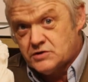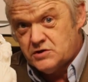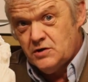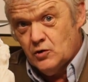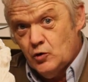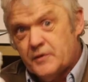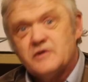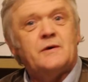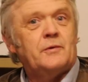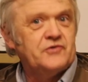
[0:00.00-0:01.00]
2
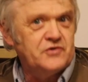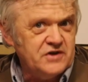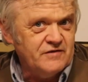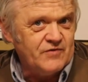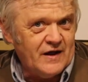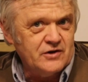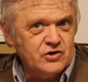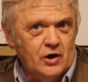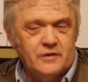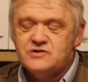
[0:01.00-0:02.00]
because I wanted to give that a
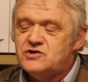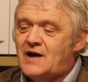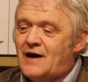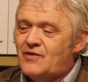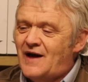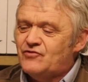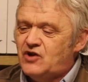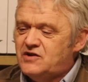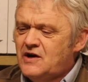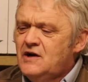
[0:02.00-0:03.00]
go to see how that
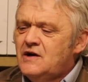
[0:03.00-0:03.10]
did,